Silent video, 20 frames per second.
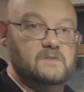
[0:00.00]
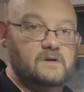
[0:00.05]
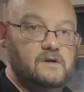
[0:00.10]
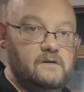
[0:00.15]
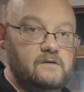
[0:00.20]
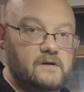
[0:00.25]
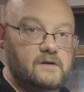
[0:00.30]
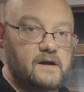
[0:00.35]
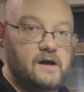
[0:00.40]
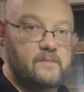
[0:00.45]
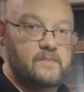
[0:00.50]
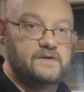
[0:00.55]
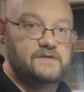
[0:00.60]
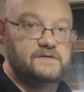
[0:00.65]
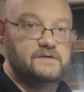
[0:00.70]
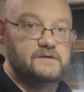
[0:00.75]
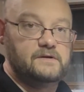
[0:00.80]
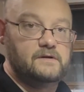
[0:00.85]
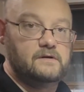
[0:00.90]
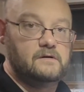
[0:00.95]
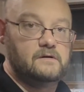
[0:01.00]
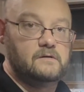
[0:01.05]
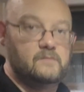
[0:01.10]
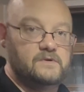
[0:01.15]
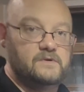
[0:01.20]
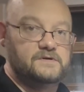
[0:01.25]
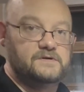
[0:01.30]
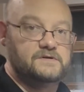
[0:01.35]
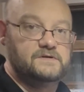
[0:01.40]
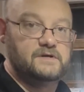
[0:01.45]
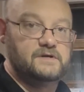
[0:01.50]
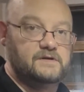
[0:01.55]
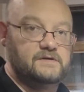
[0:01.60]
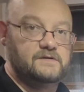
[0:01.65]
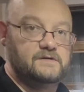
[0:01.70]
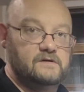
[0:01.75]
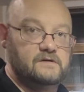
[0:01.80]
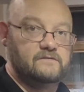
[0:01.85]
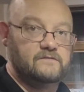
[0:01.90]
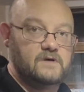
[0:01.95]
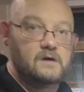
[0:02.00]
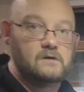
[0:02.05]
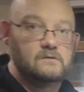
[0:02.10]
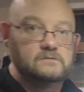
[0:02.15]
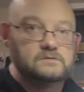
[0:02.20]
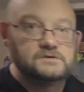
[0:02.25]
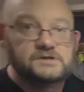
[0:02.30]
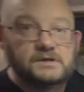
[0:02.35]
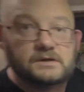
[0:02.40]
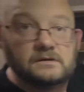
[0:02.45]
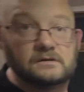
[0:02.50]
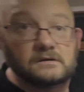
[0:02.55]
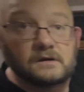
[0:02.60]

Comments in here? Or am I just seeing stuff? Oh shit!